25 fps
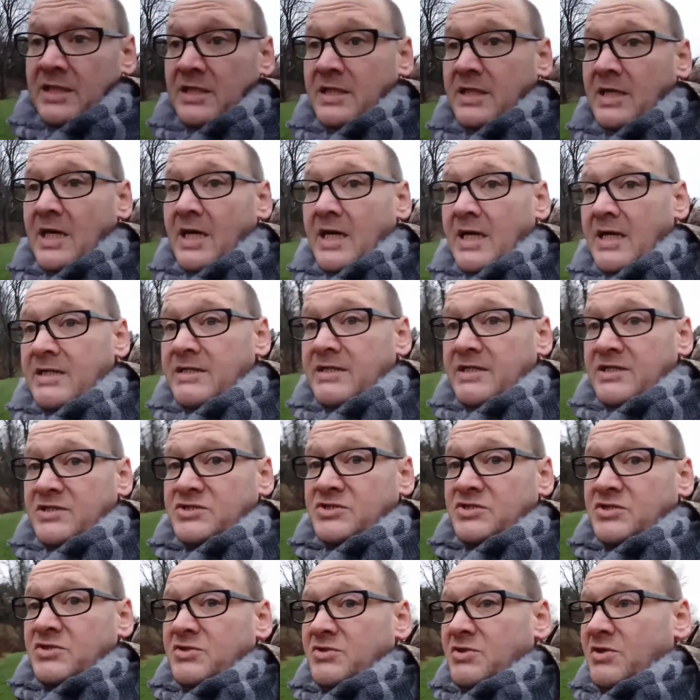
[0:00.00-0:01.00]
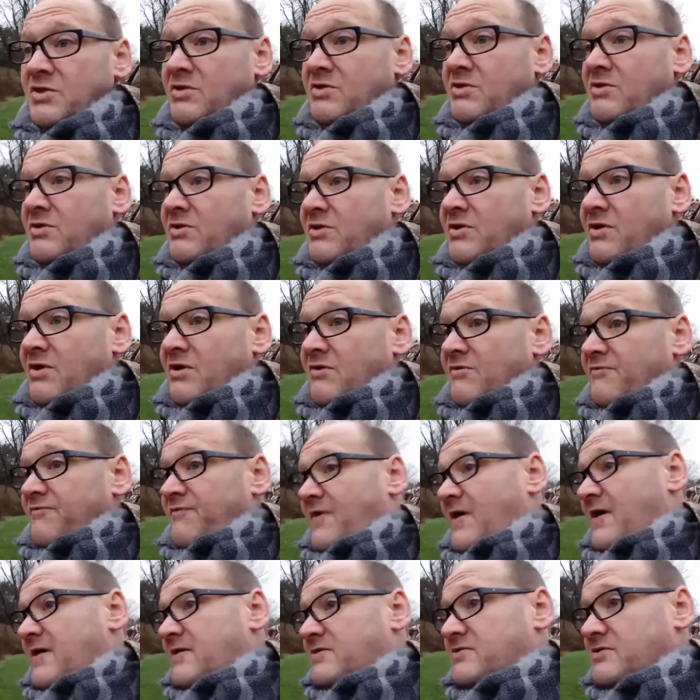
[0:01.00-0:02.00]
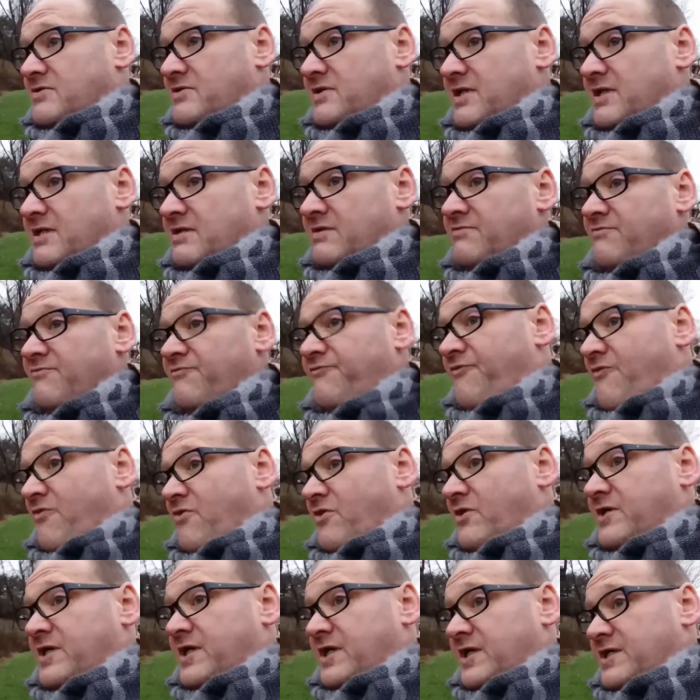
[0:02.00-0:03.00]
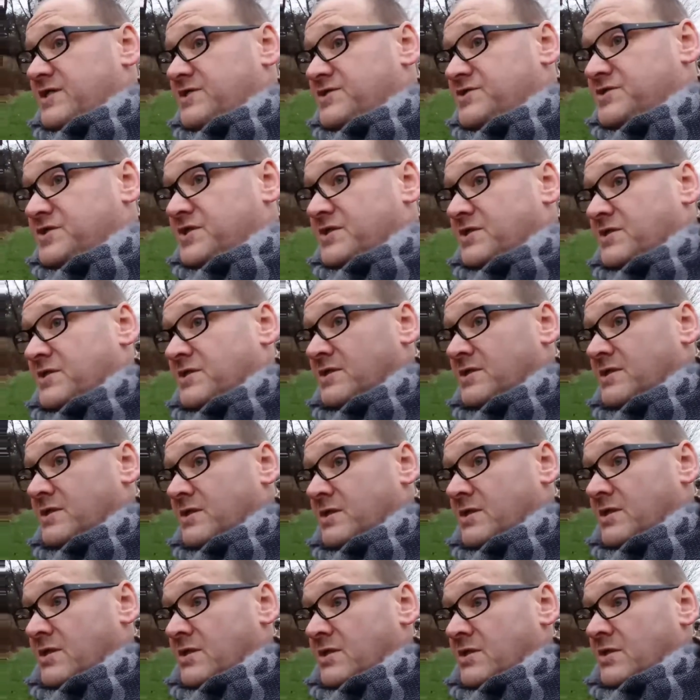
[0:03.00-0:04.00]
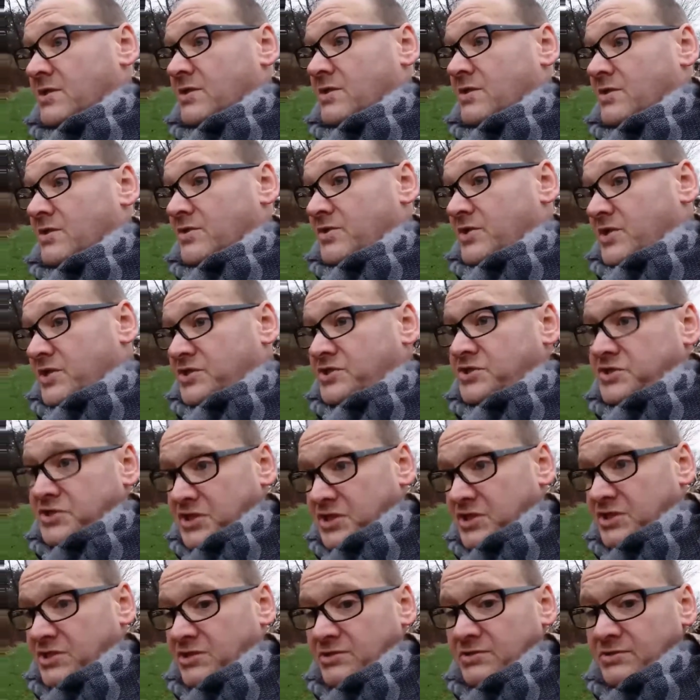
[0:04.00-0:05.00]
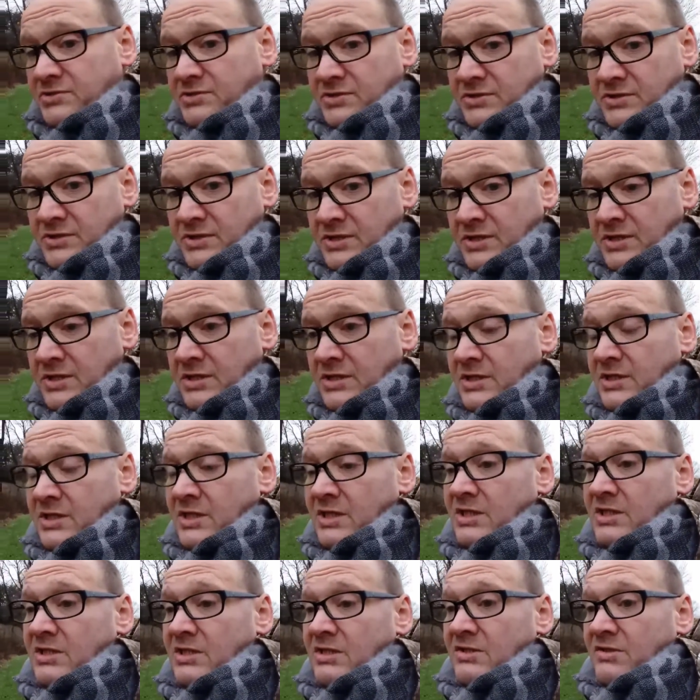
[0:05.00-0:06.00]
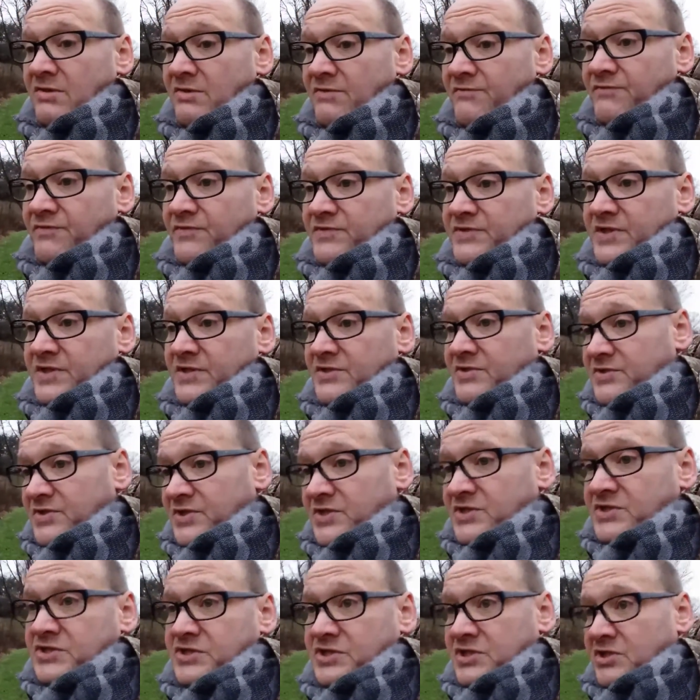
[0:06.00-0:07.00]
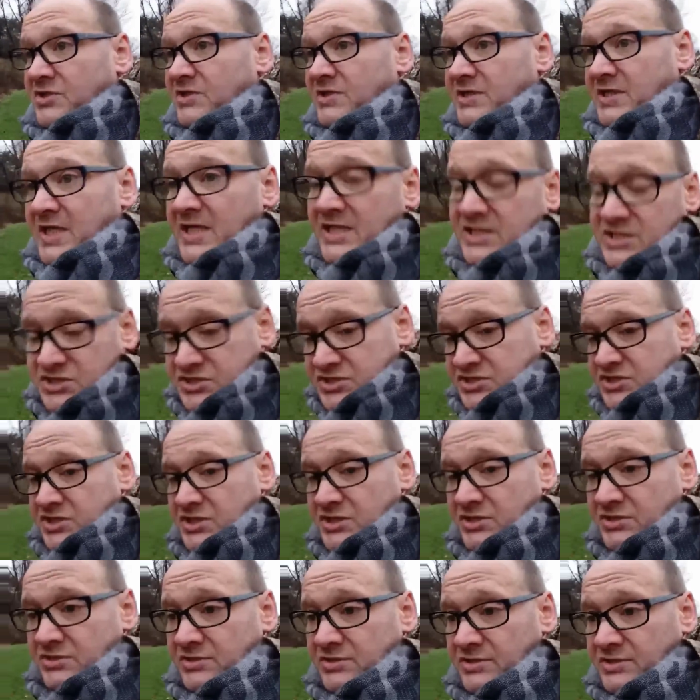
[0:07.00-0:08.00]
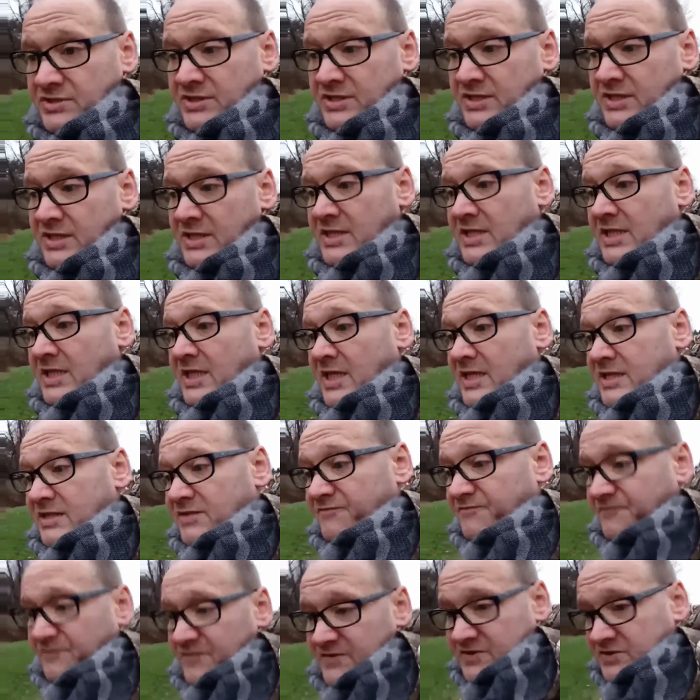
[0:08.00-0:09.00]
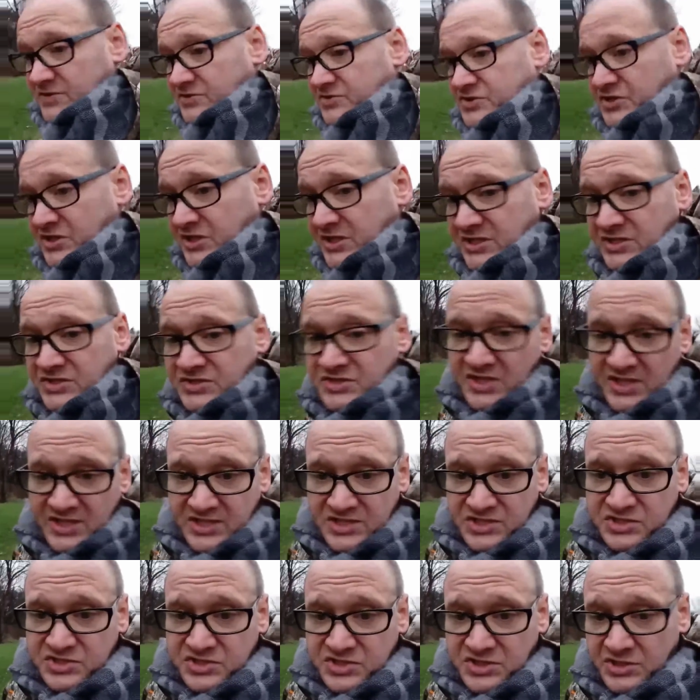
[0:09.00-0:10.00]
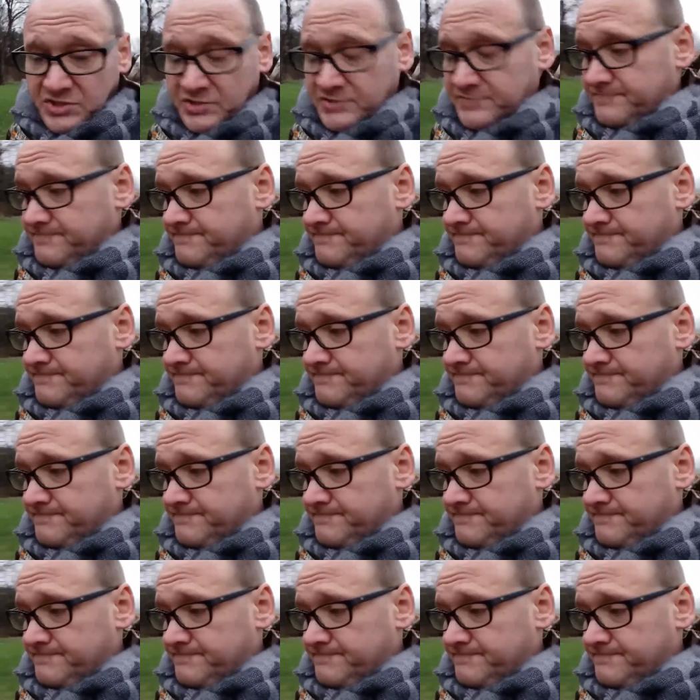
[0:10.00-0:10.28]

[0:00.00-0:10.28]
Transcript: I initially factored in 4 geese this year for dinner this year and next year, and the feeder chickens next year,